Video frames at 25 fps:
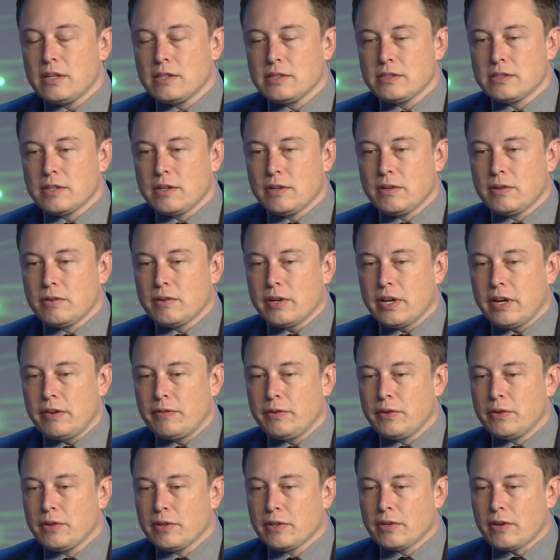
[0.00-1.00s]
So
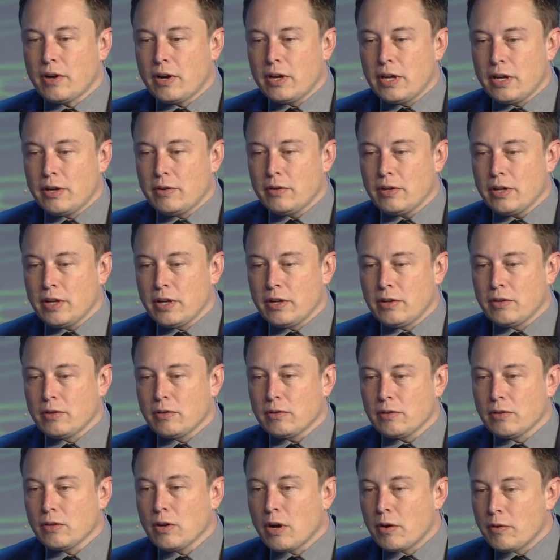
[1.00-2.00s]
if you're in
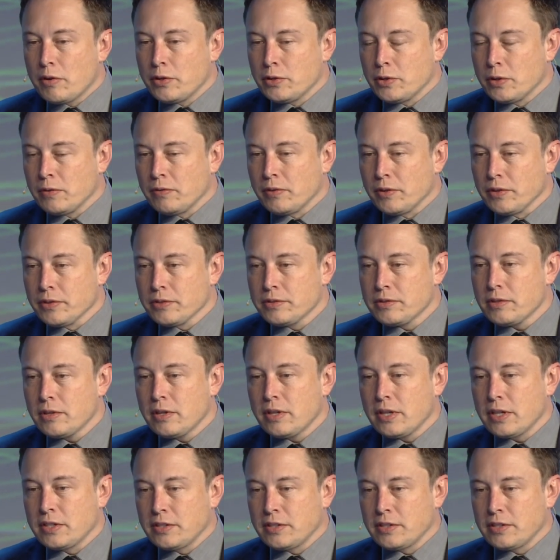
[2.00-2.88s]
non-renewables,